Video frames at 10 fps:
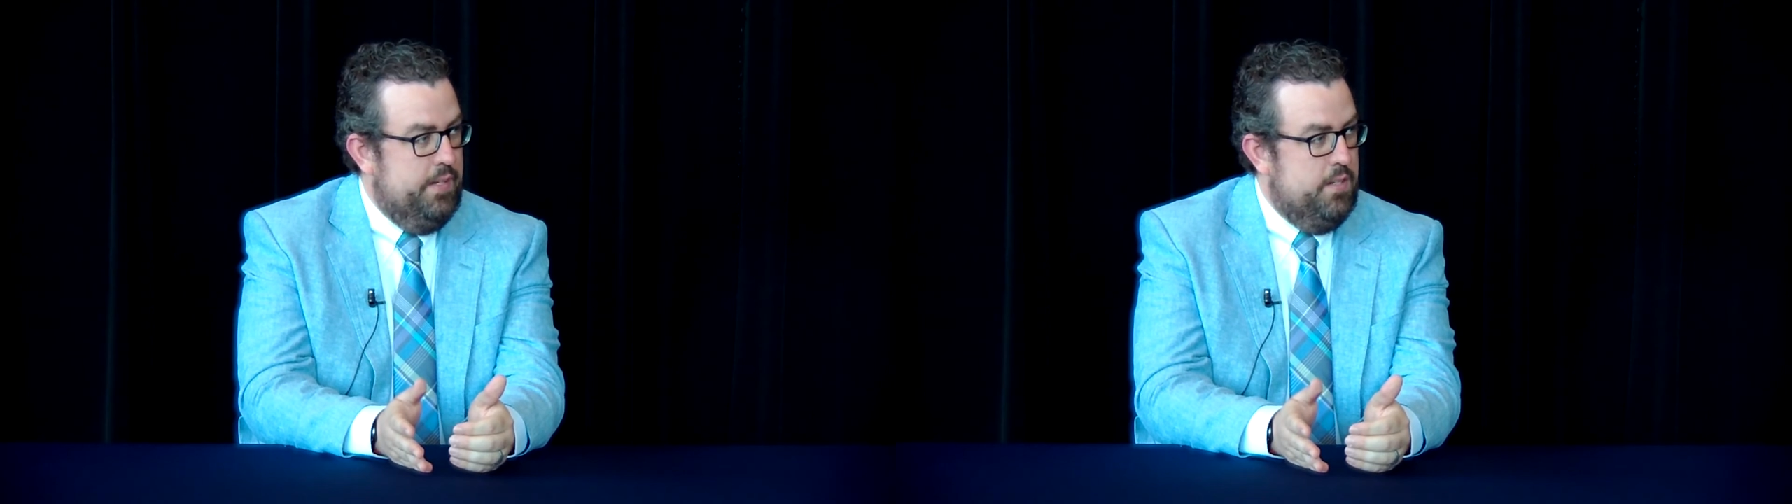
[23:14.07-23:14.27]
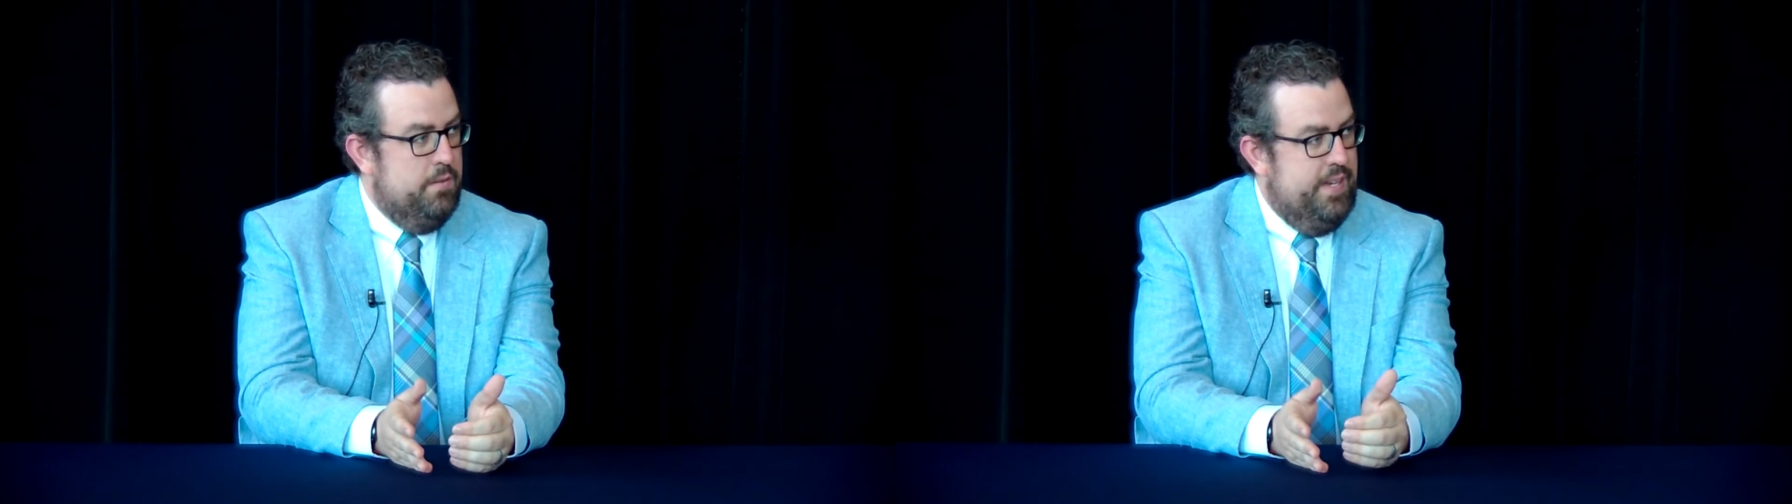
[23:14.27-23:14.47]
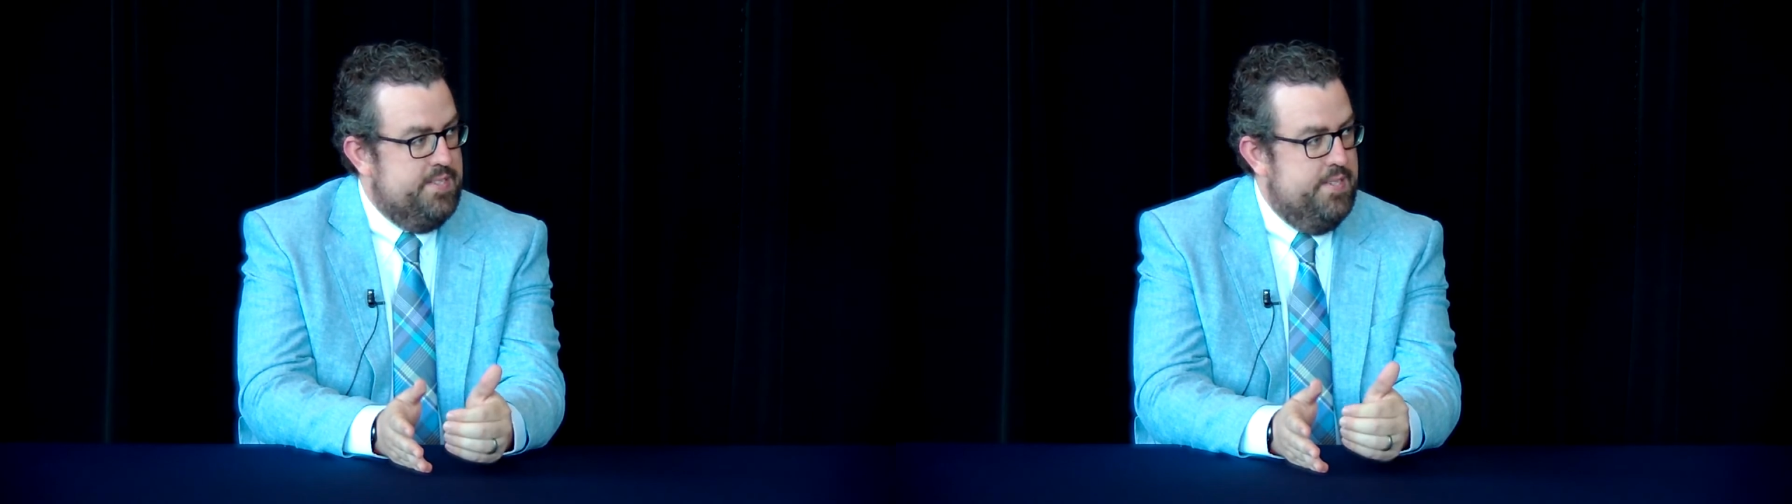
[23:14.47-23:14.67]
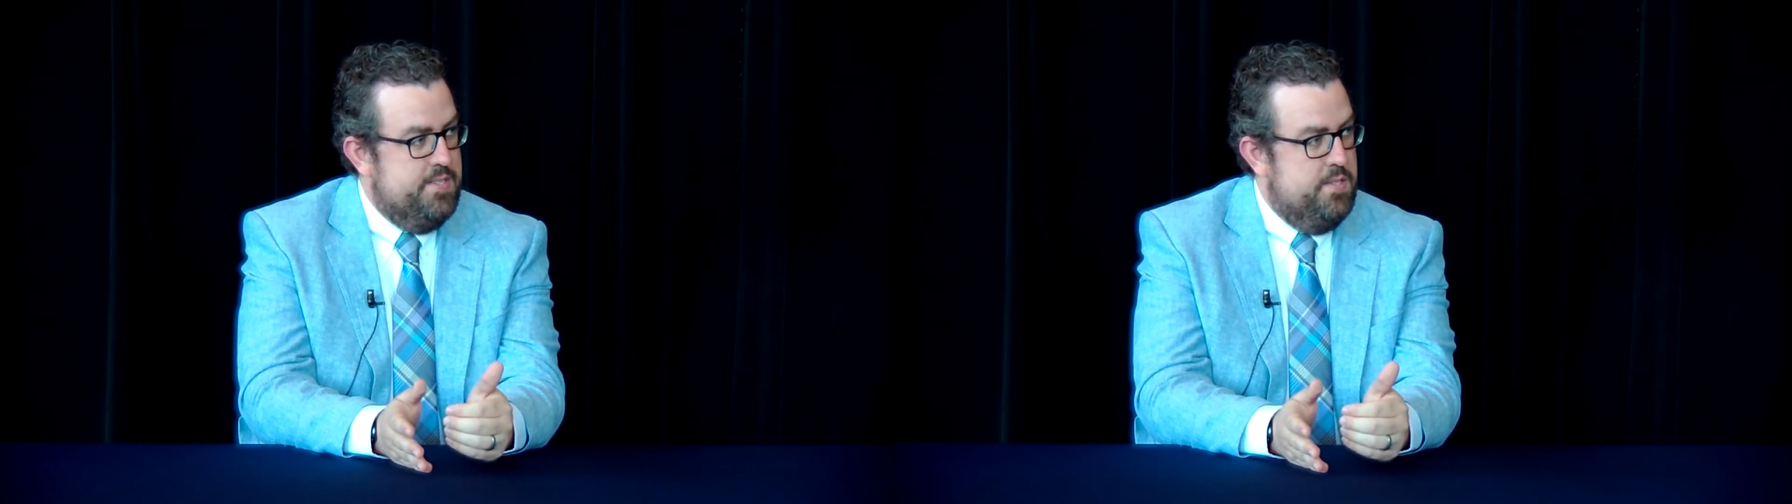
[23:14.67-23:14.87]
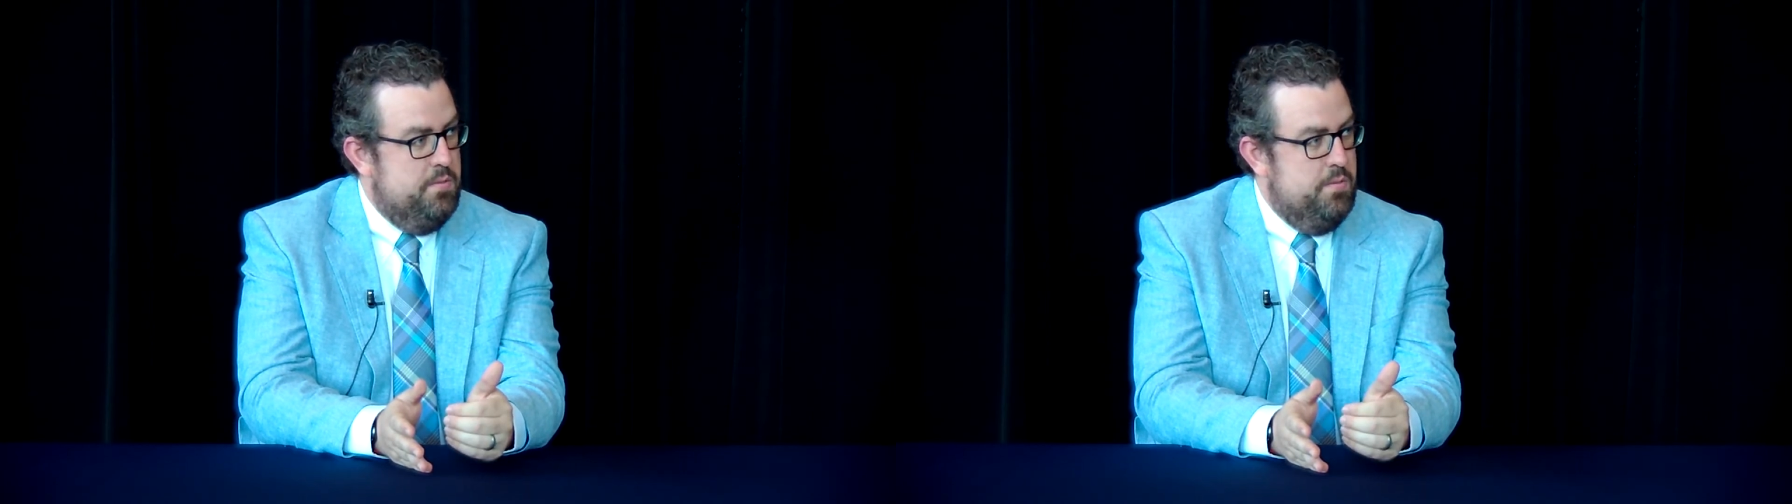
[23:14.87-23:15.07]
you have
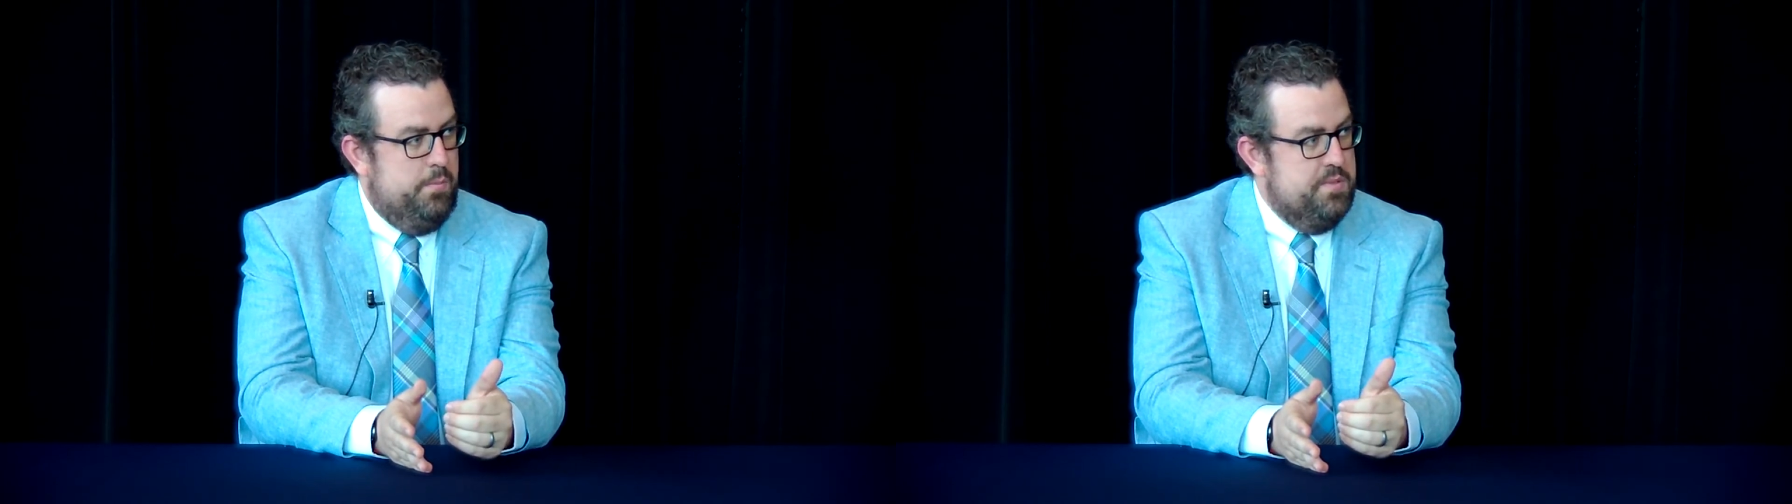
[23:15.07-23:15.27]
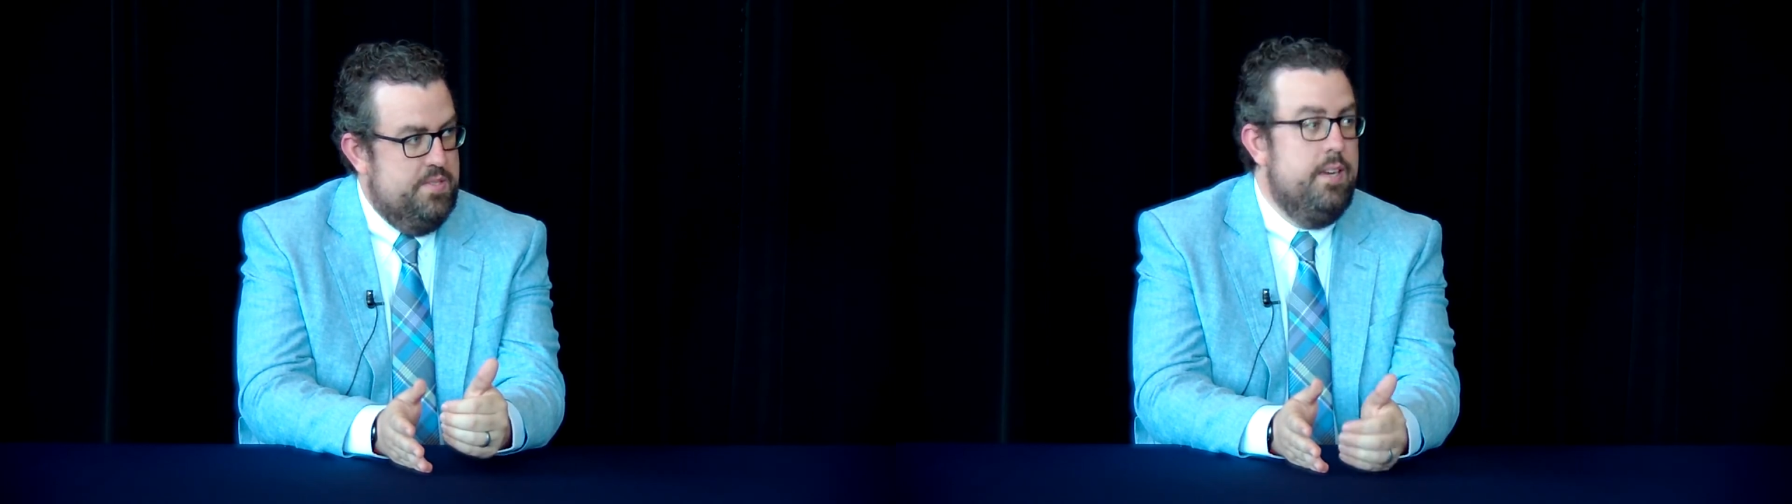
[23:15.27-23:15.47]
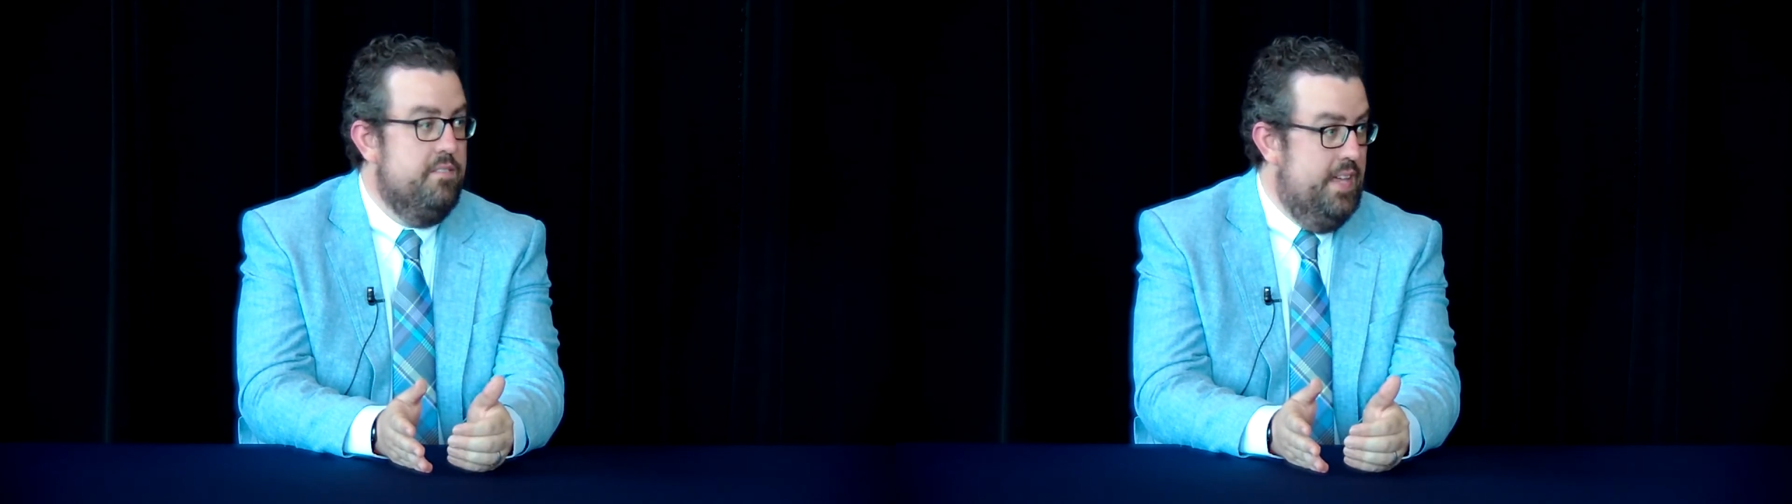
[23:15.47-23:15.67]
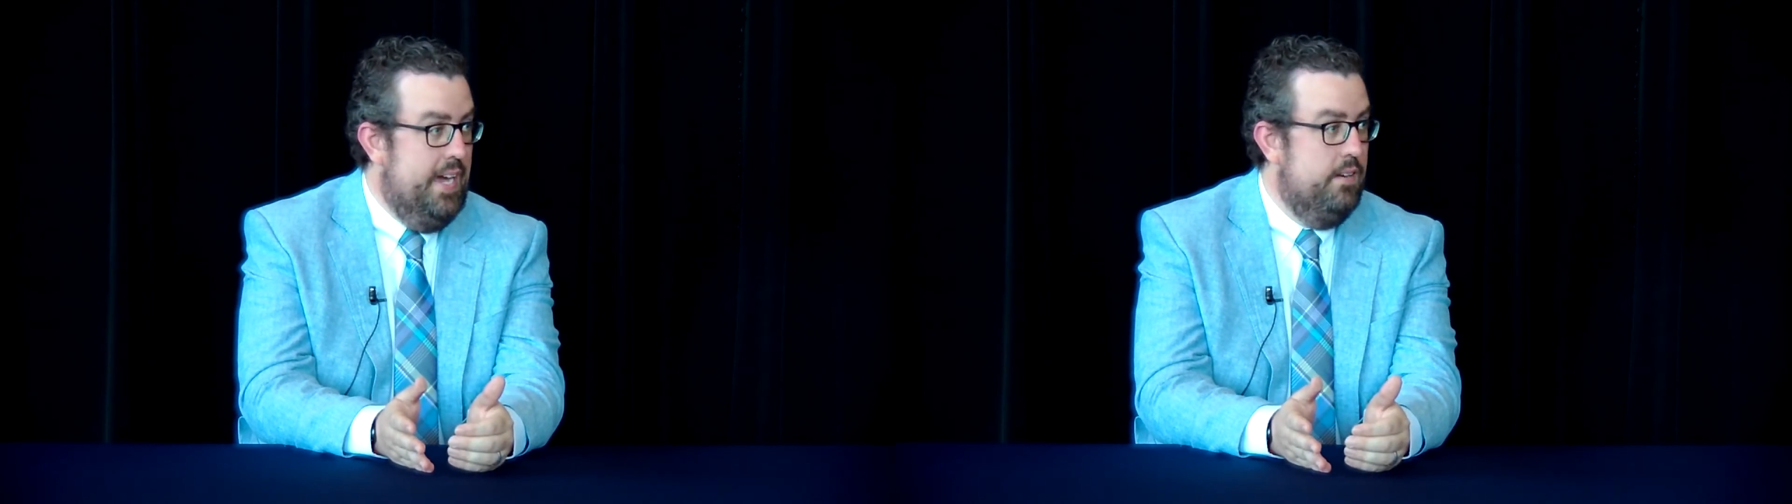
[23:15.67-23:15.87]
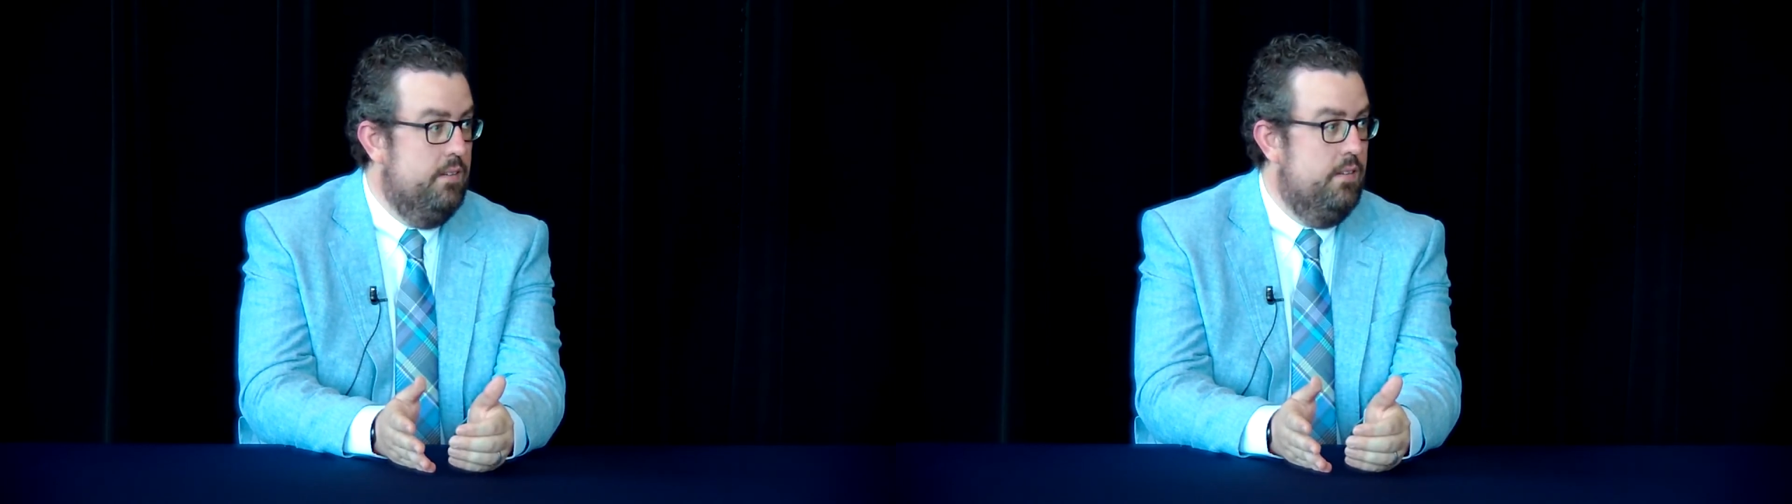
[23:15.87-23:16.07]
access to almost none of that.